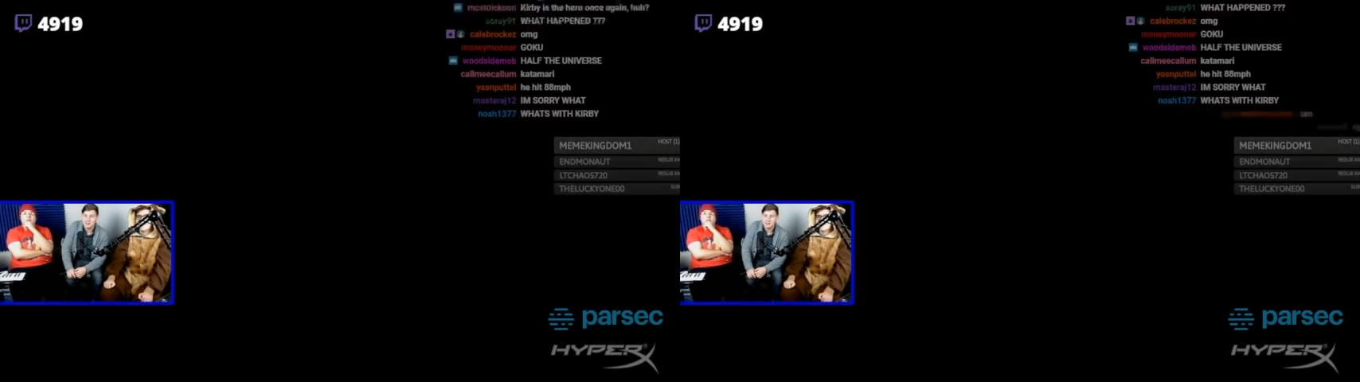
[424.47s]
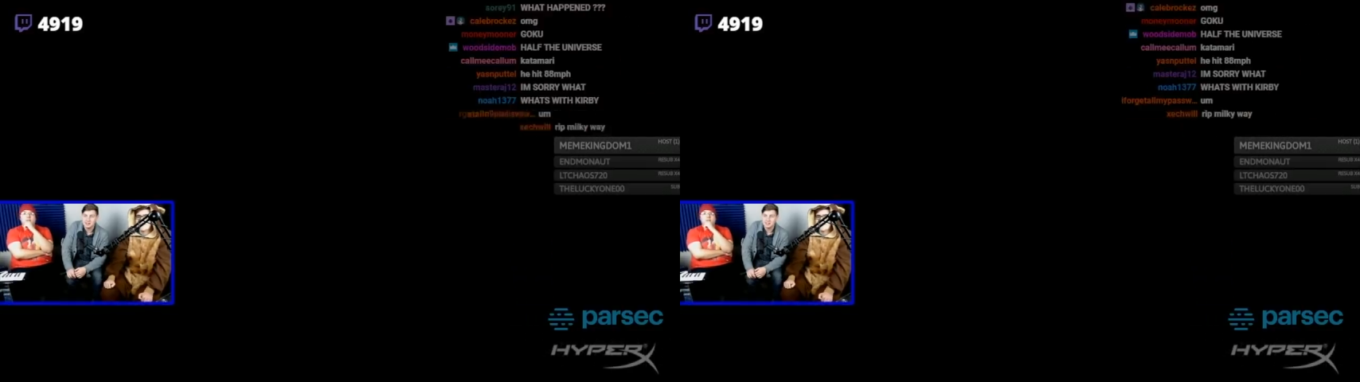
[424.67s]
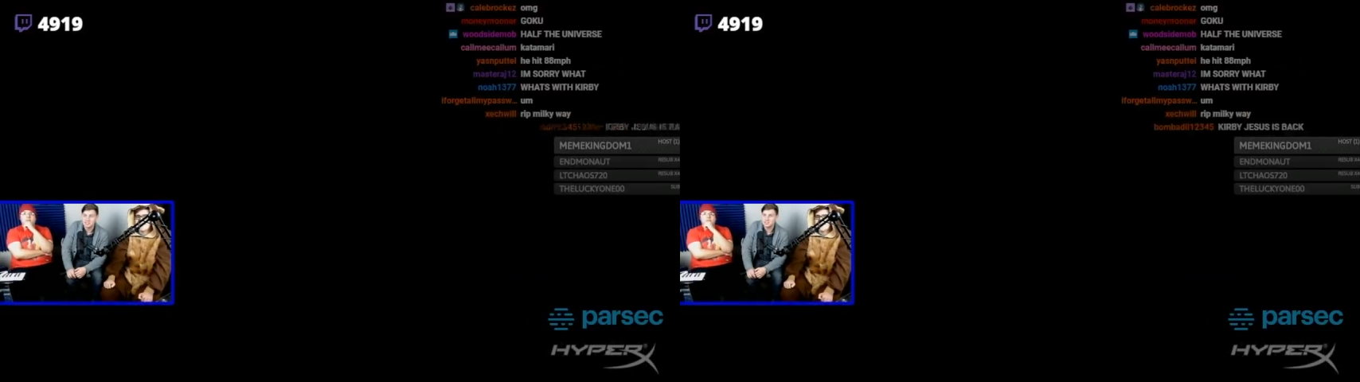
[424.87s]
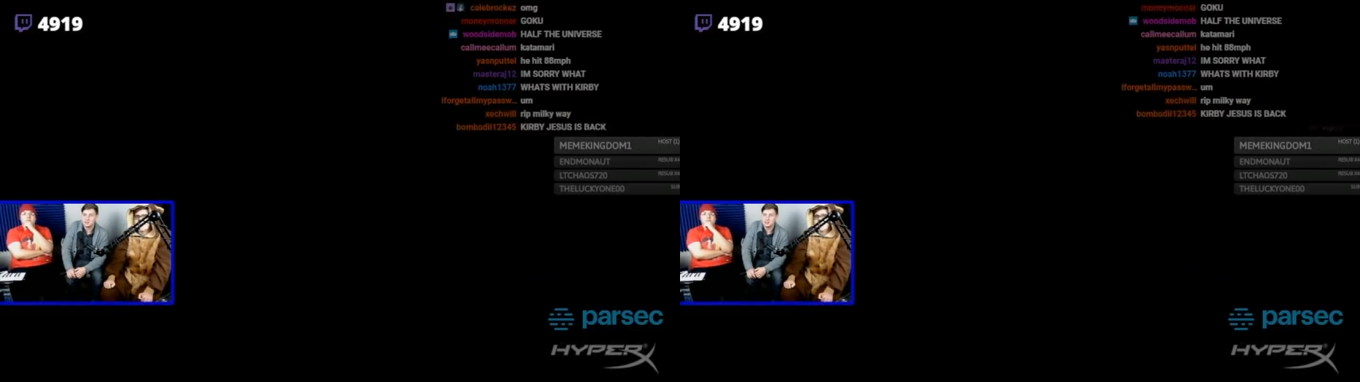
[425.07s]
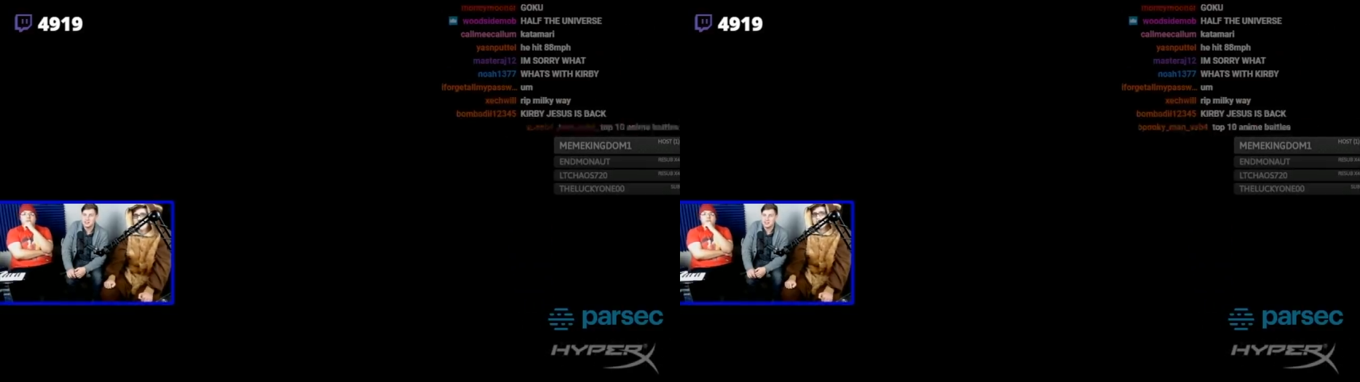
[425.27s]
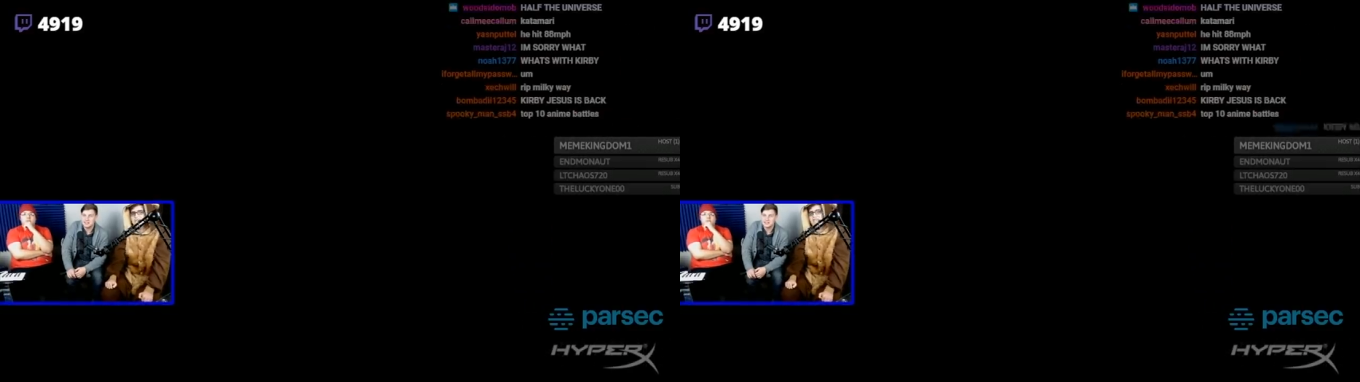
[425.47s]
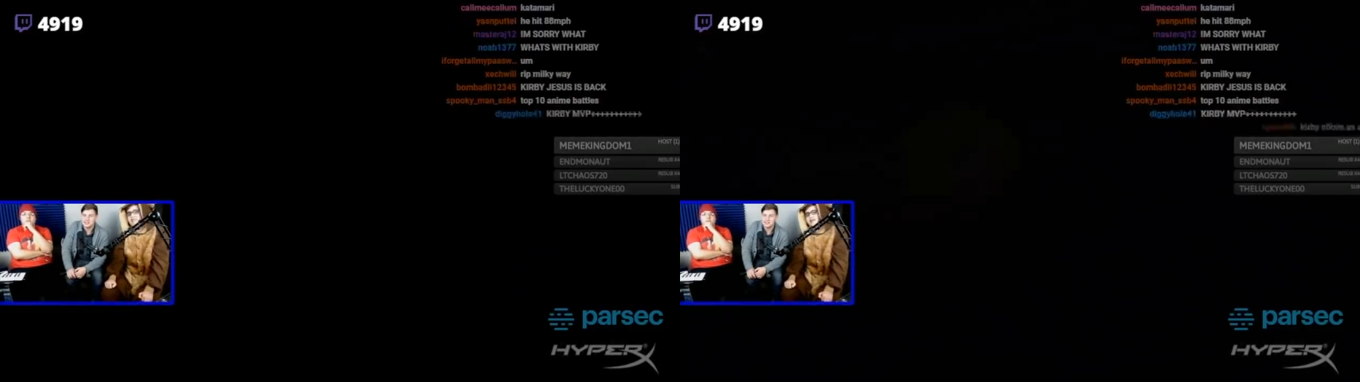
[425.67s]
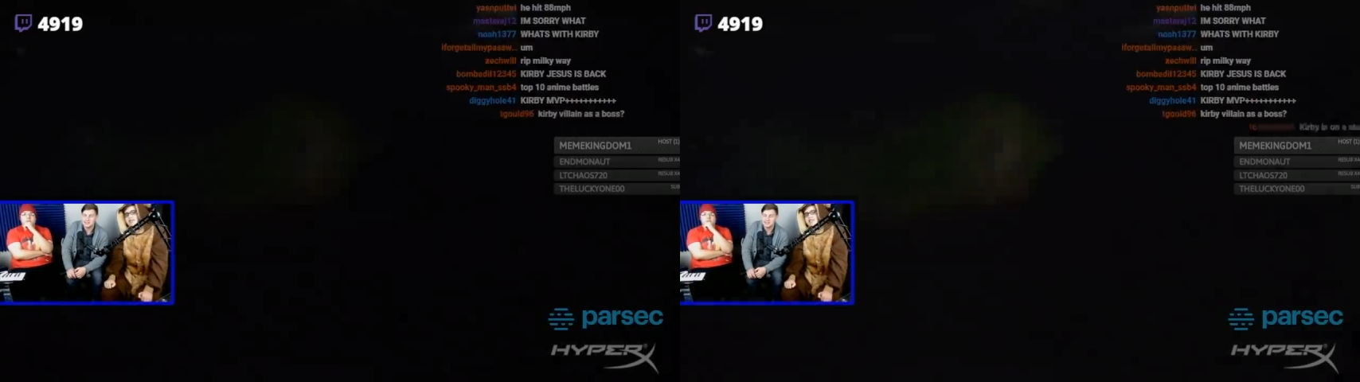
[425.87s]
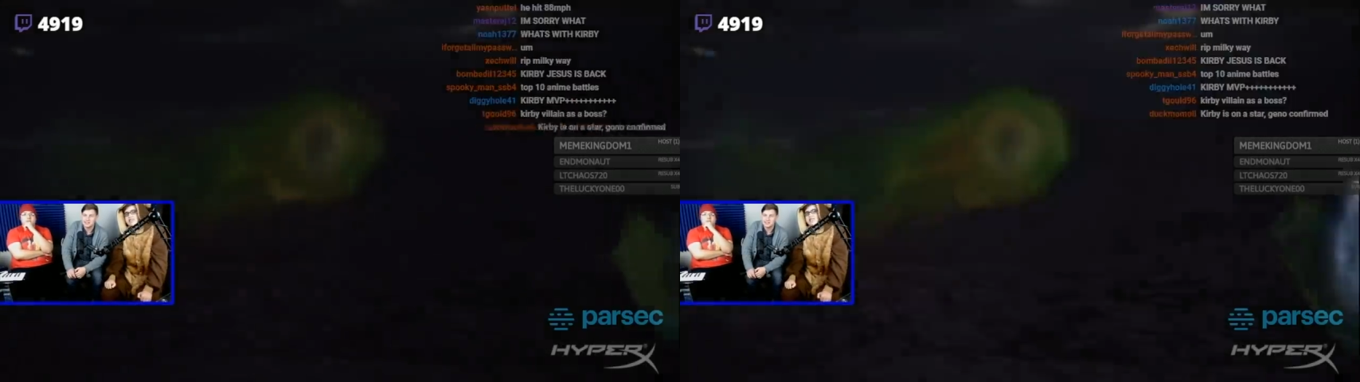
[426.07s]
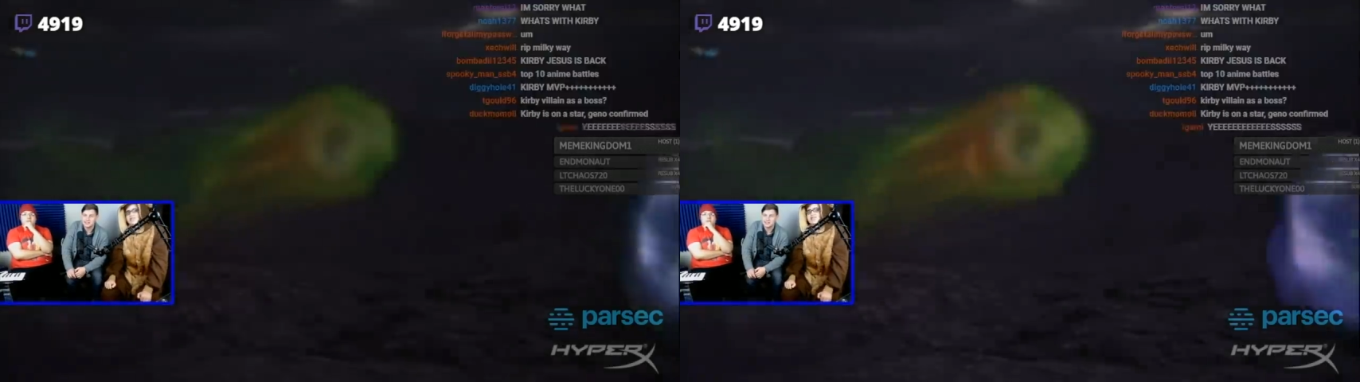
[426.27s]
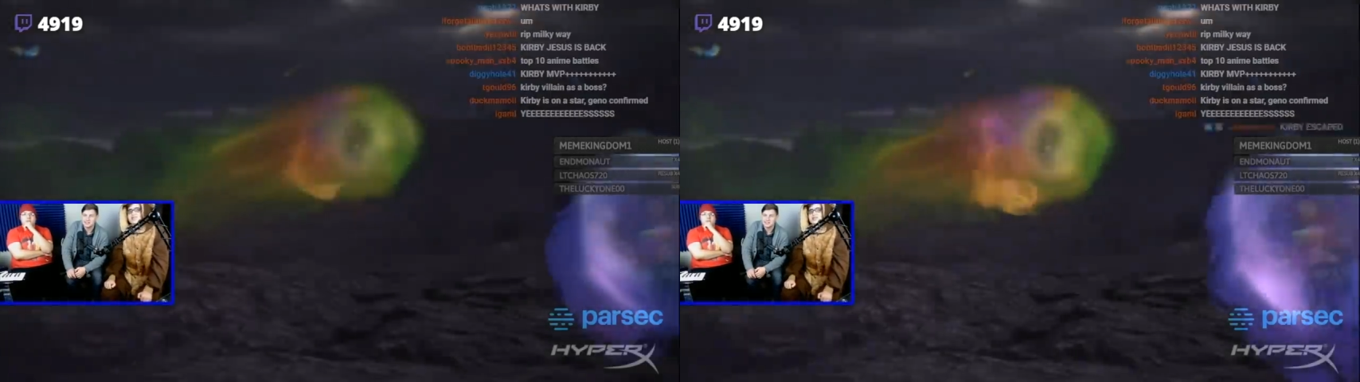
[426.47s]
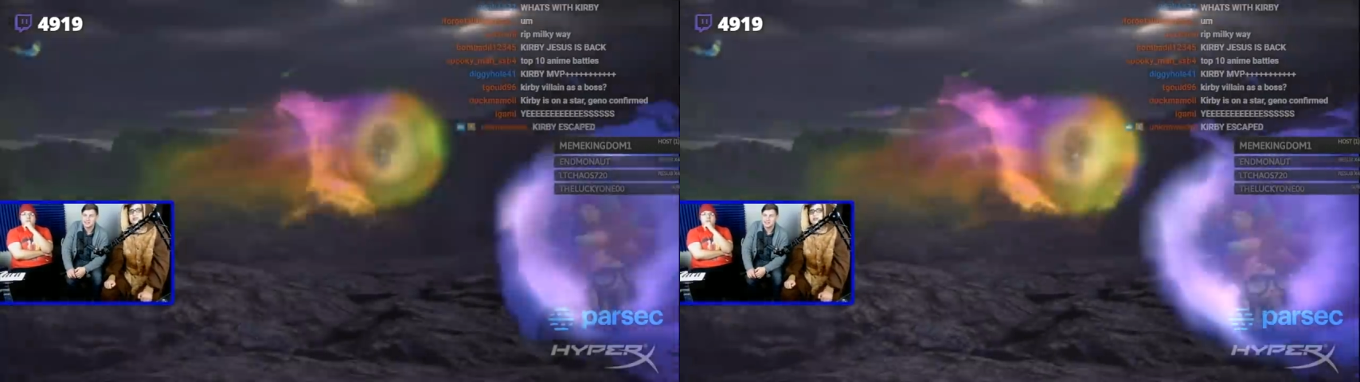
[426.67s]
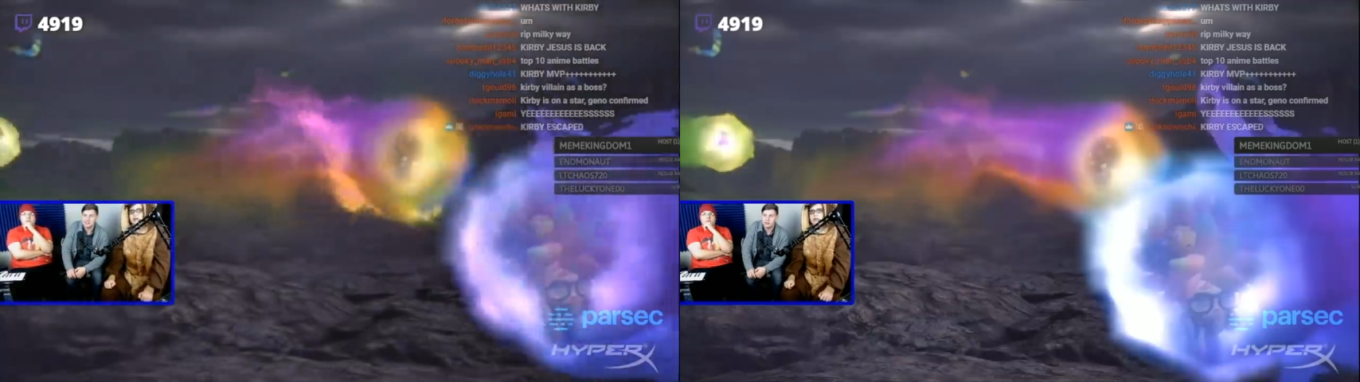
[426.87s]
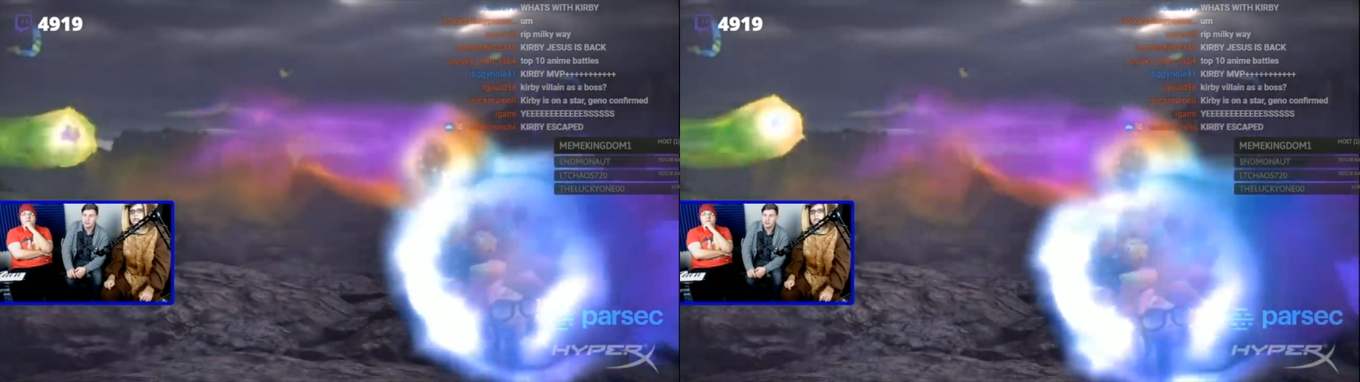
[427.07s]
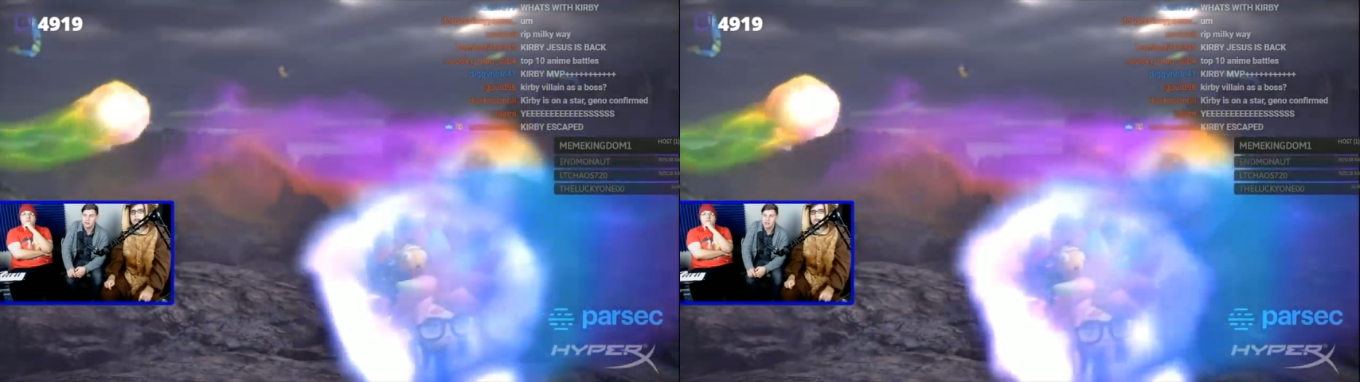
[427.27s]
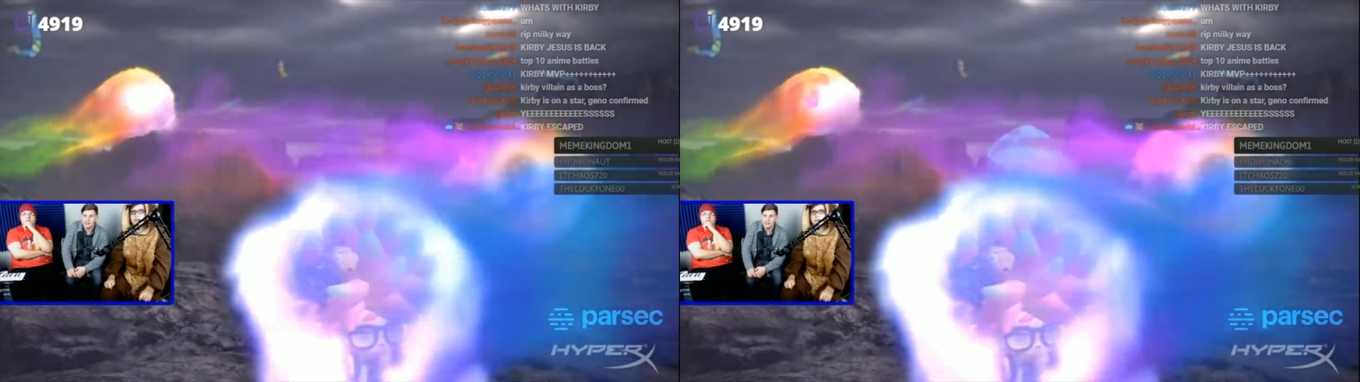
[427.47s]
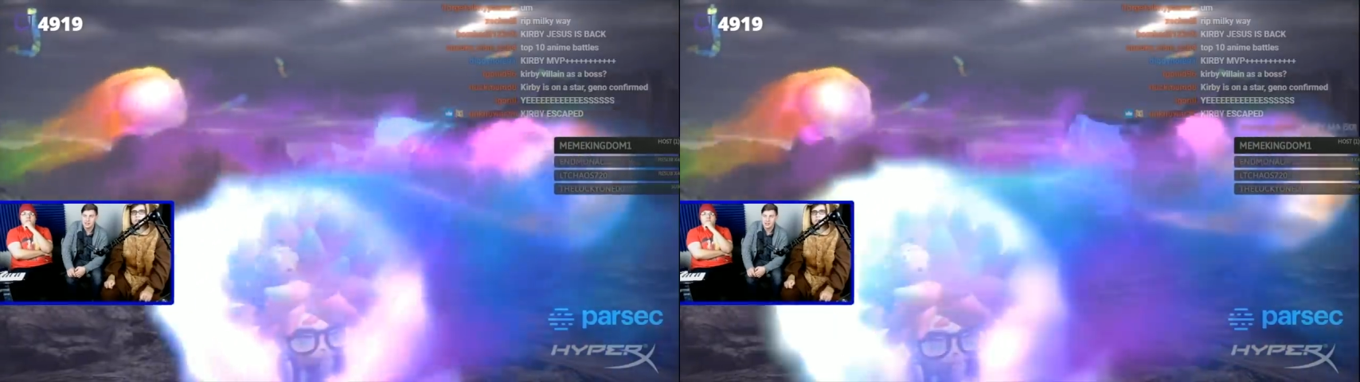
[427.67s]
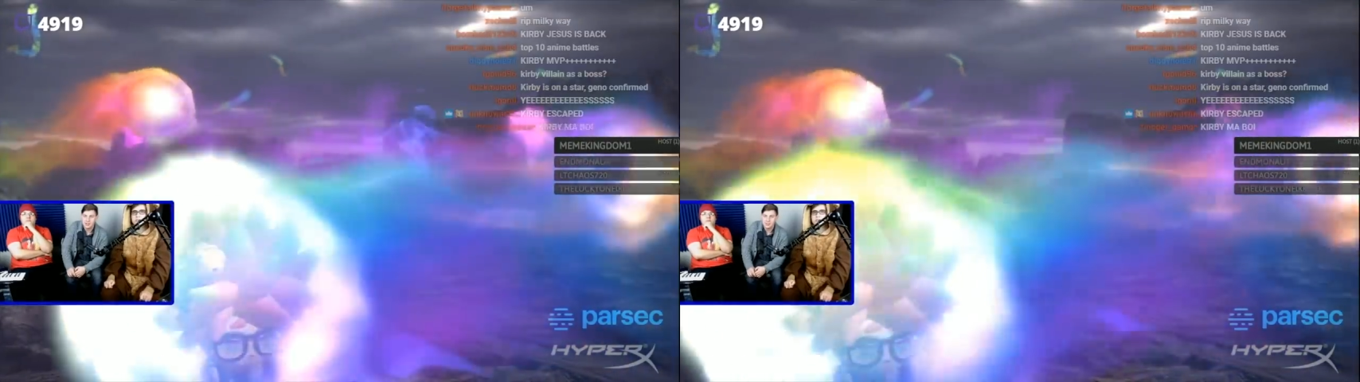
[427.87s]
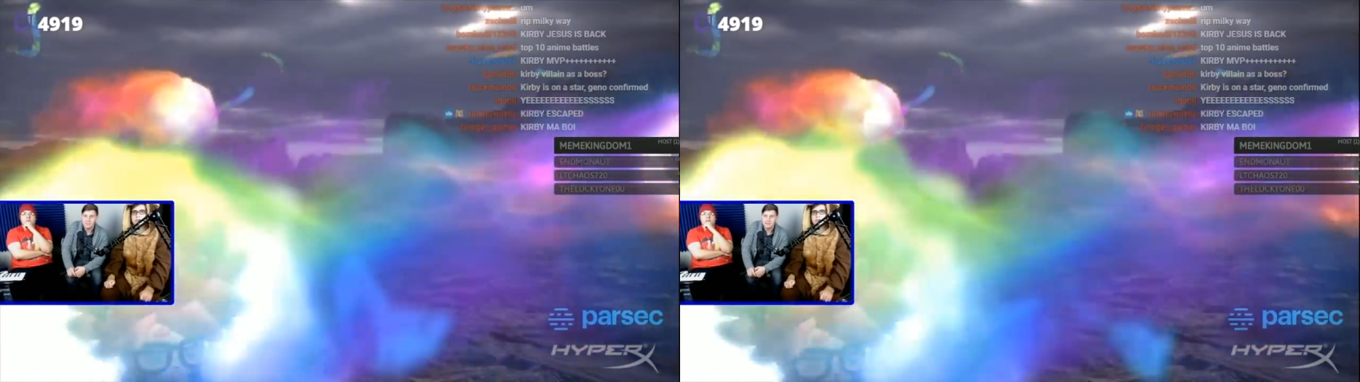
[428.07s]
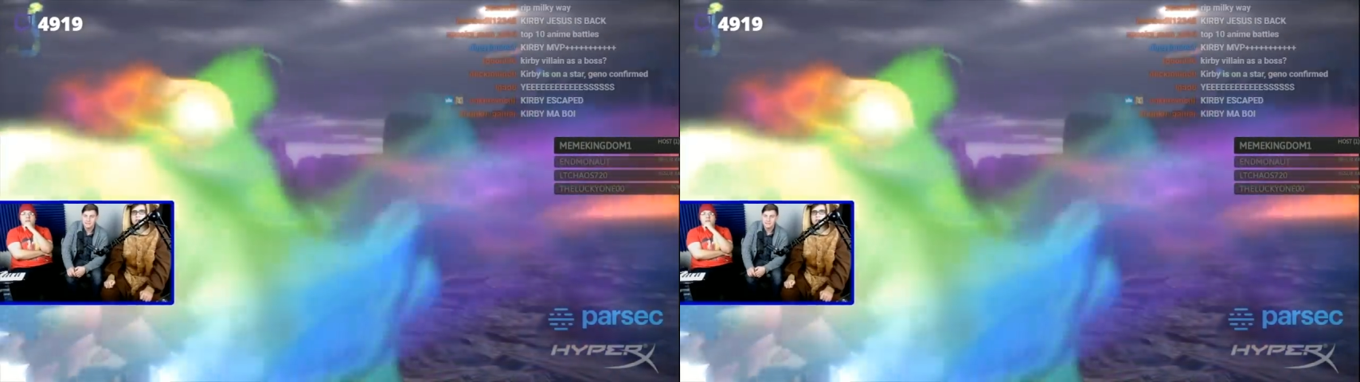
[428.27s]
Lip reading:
[unreadable: no face in view]